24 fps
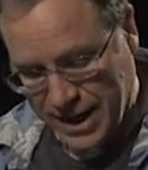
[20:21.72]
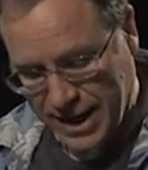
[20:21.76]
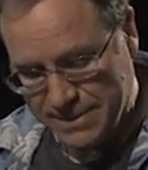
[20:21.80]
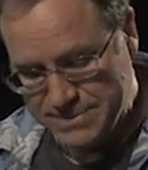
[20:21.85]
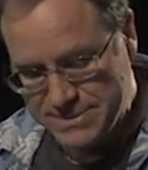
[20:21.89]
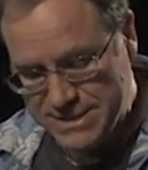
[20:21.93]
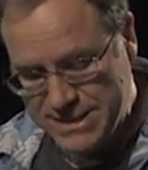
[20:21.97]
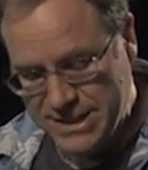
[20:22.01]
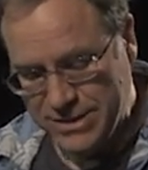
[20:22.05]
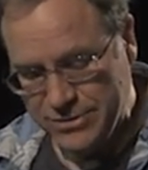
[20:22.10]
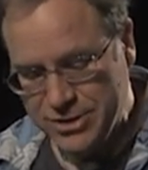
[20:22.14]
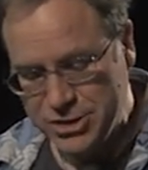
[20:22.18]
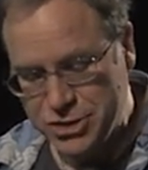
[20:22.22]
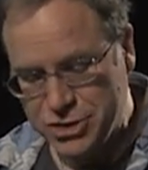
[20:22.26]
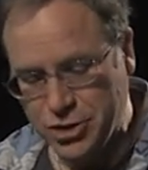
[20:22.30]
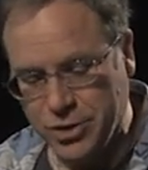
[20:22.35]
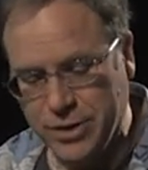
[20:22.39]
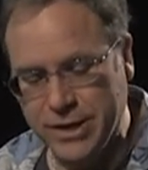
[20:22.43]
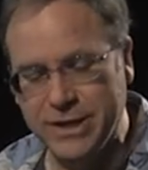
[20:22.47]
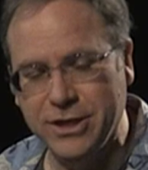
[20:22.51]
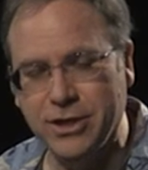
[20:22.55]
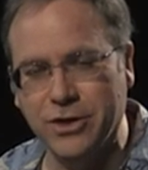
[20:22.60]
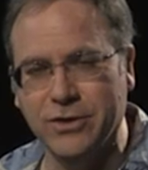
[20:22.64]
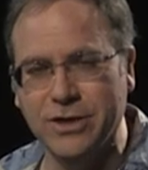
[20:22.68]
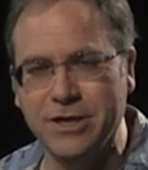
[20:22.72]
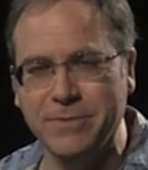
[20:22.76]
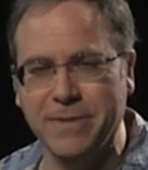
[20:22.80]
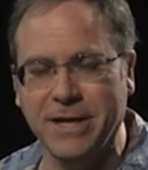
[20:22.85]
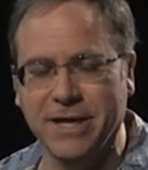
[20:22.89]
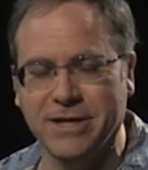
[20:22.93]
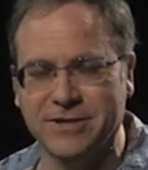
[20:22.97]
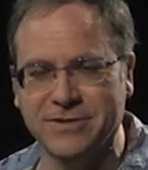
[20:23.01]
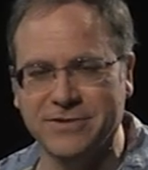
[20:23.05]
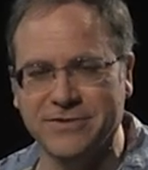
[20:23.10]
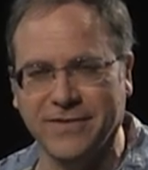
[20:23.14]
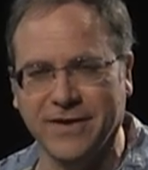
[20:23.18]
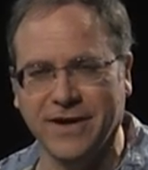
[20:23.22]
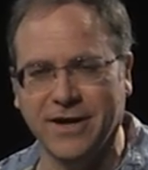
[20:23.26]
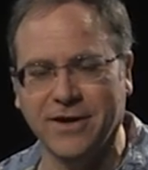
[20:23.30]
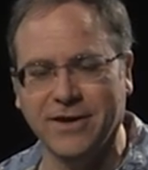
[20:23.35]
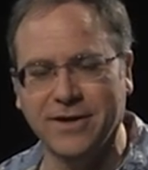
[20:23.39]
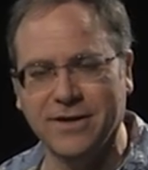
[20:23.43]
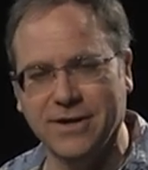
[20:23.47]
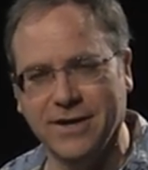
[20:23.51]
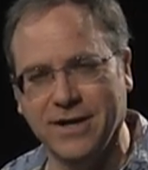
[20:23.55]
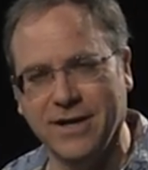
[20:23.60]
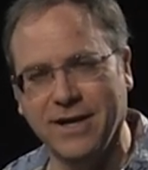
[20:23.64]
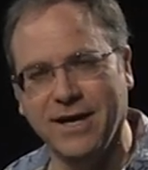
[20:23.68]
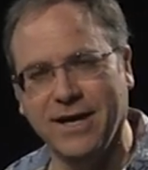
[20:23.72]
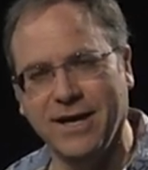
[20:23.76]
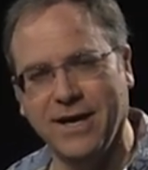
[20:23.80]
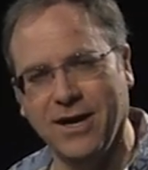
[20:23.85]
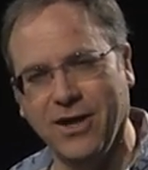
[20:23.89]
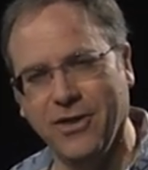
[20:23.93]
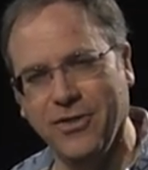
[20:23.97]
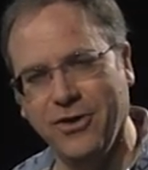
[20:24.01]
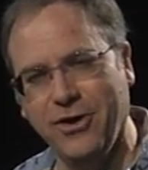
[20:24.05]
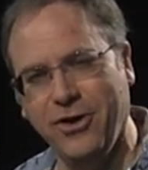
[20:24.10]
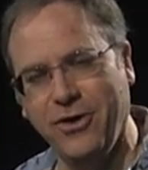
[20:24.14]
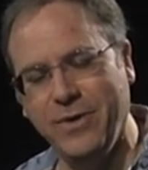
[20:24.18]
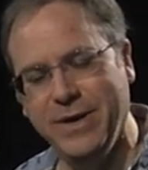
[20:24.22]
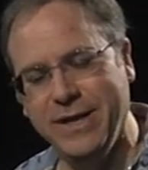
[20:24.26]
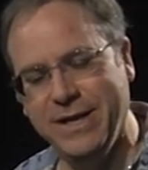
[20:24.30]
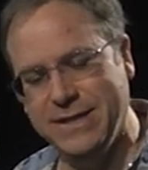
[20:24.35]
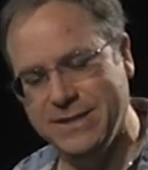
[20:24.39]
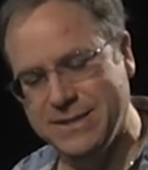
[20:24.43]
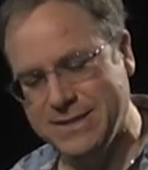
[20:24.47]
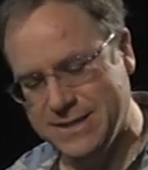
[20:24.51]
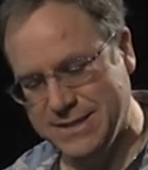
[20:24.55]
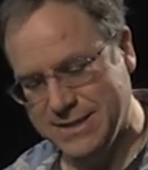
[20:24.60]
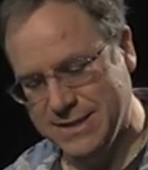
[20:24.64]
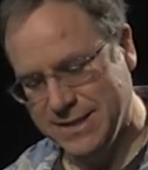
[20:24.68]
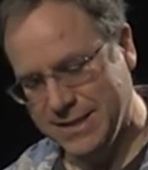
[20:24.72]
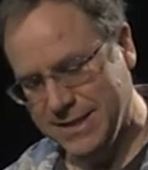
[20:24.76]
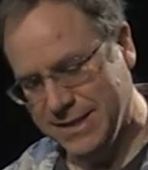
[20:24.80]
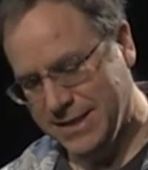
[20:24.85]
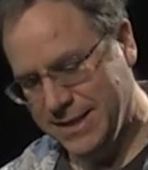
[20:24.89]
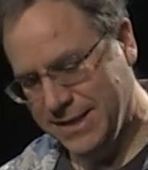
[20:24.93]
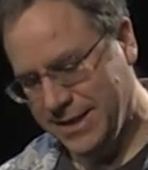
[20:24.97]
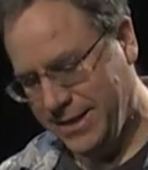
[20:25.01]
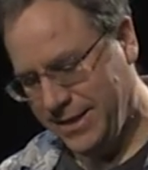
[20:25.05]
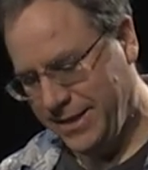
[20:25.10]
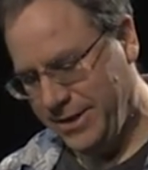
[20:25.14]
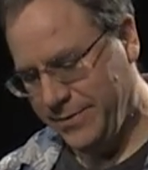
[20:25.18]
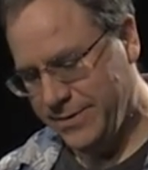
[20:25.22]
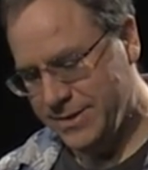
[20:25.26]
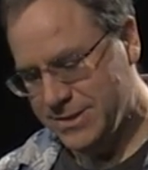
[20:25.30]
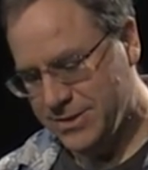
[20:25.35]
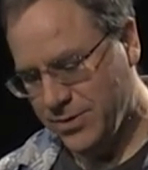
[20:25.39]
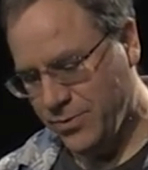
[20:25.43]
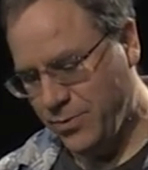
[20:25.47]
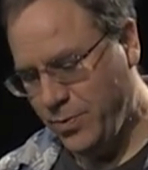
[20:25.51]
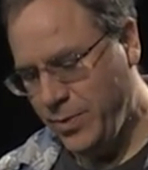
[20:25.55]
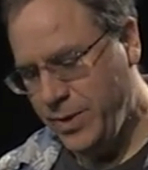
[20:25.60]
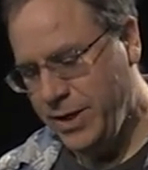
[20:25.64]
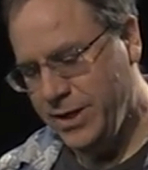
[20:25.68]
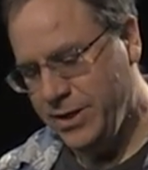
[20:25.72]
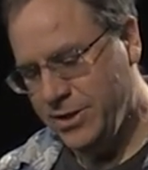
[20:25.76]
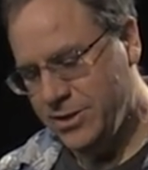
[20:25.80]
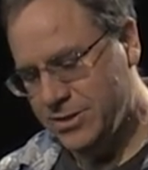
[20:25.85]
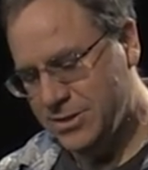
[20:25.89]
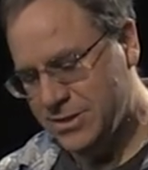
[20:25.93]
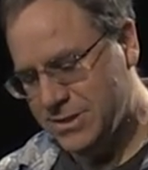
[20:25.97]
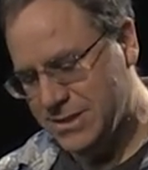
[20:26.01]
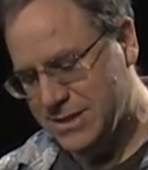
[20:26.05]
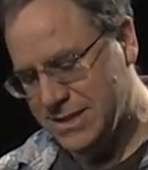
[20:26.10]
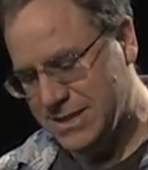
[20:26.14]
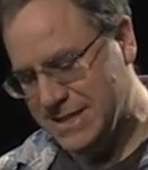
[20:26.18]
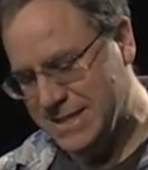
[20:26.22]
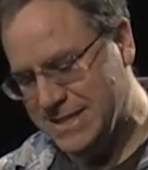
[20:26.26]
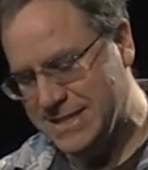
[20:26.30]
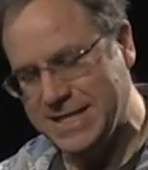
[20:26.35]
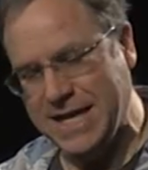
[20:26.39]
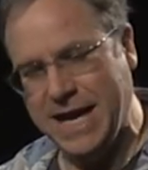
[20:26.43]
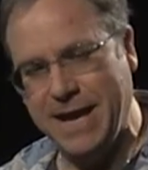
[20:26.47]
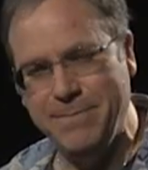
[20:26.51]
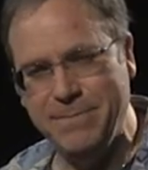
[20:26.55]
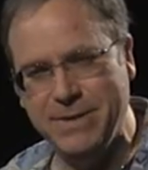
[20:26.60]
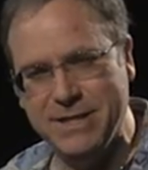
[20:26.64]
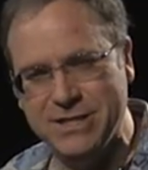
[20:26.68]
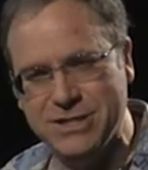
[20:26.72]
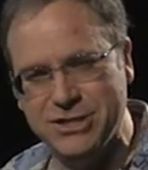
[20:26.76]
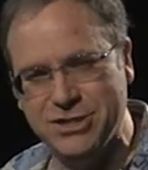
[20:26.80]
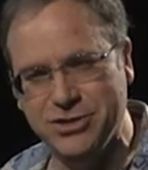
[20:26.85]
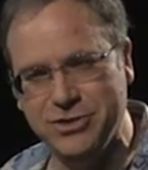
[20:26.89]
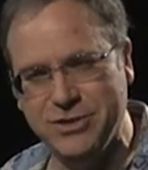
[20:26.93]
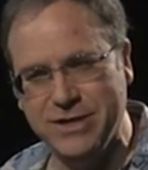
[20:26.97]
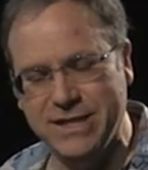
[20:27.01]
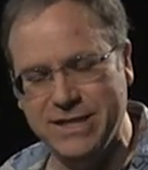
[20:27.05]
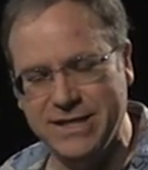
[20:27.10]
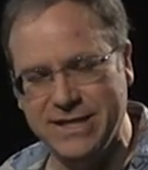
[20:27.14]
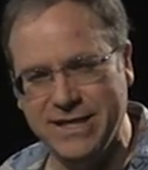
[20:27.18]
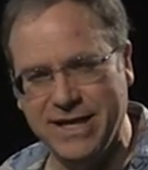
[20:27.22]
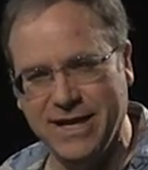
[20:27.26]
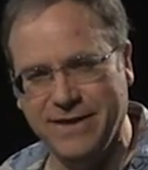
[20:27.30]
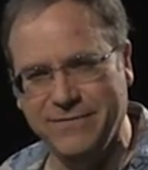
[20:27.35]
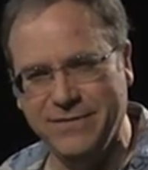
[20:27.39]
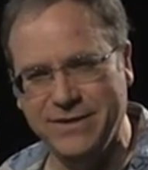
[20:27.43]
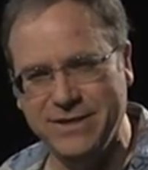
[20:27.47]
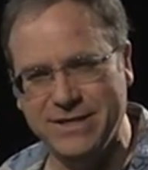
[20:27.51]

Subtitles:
still enjoying going to Maker Faire, although there is a weird sameness to it every